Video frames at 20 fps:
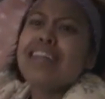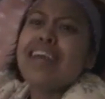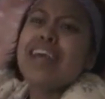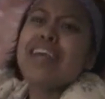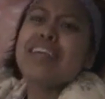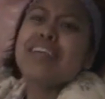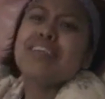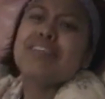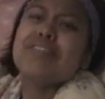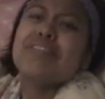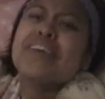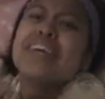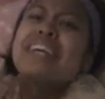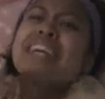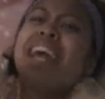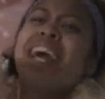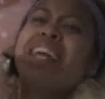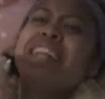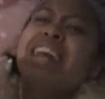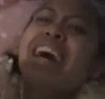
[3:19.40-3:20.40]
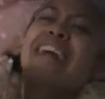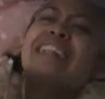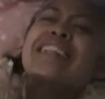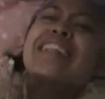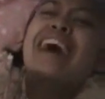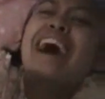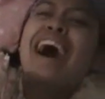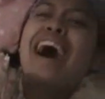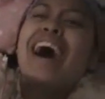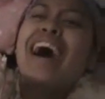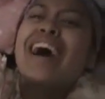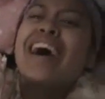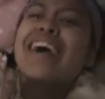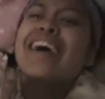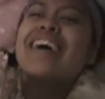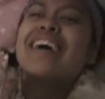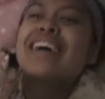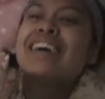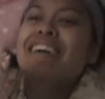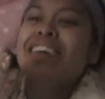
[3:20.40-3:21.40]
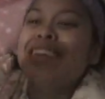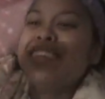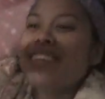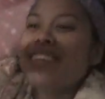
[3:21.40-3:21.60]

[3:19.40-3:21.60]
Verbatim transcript: Thank you again, anak.